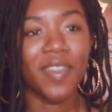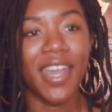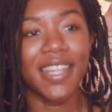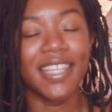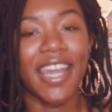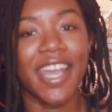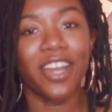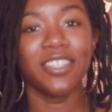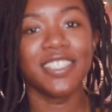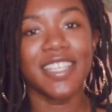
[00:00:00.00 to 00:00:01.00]
And the
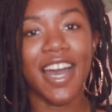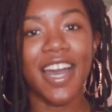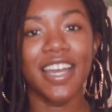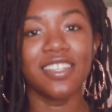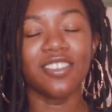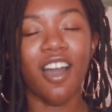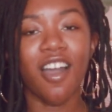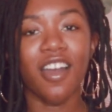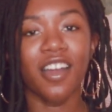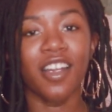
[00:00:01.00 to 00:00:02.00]
air signs
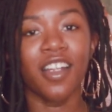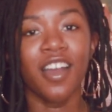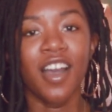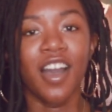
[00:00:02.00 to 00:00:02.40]
are